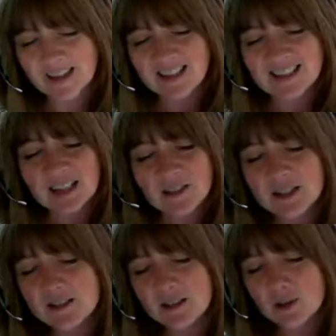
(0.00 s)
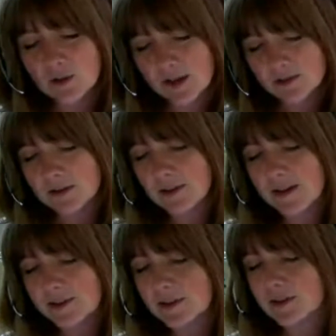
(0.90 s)
David is the
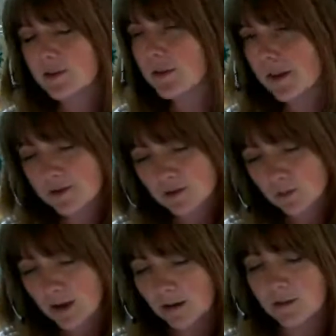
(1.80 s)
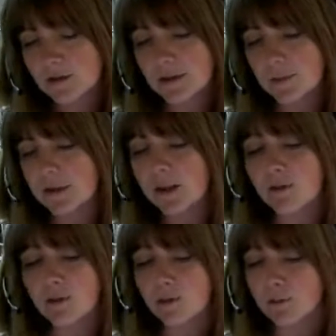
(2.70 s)
2011 to 2012 recipient
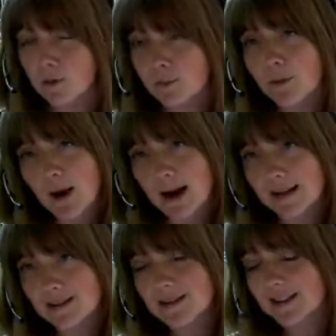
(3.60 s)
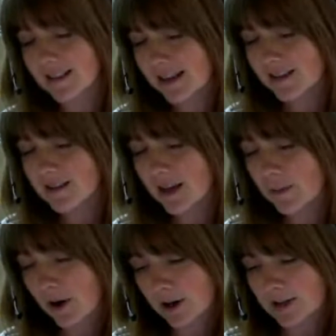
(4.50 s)
of the Rome Prize in Landscape
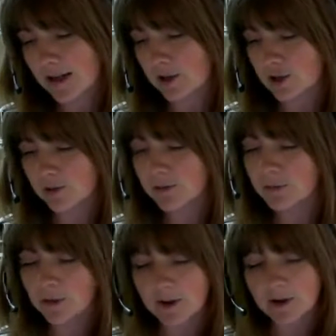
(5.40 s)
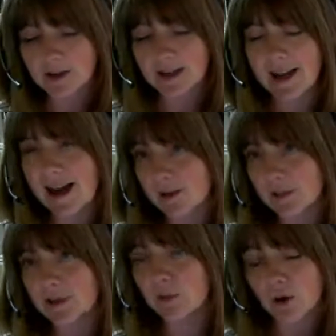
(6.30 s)
Architecture from the American
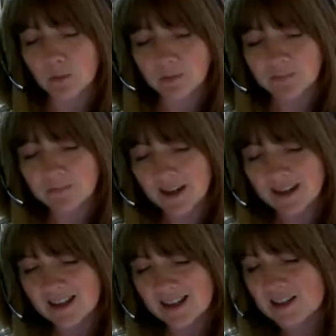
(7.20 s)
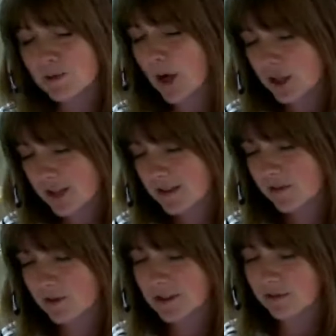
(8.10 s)
Academy in Rome. His projects
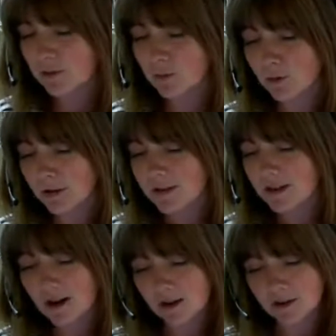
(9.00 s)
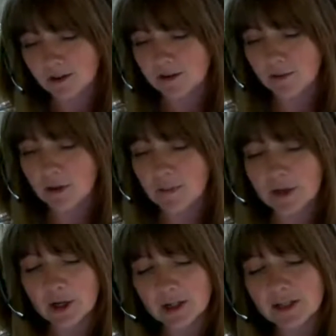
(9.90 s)
have received awards and honors from the
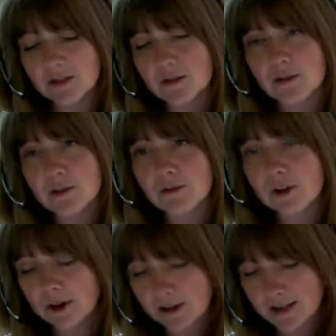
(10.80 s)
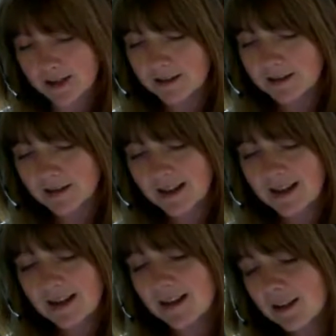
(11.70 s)
American Institute of Architects
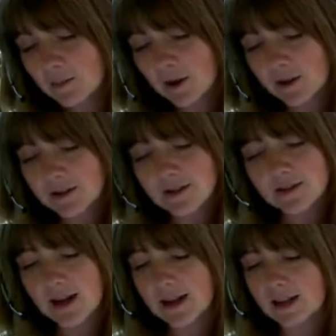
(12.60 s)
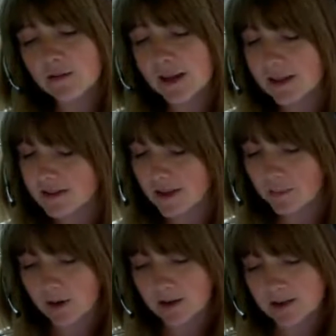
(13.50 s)
and the American Society of Landscape
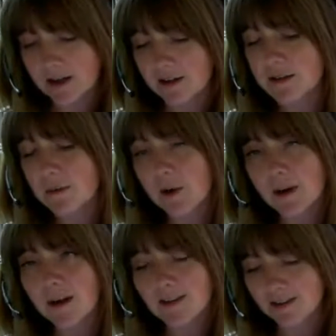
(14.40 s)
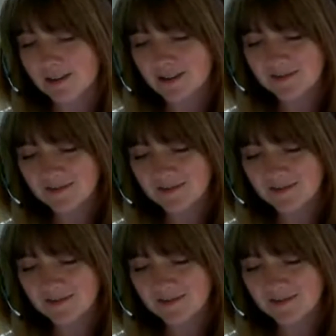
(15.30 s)
Architects, among others.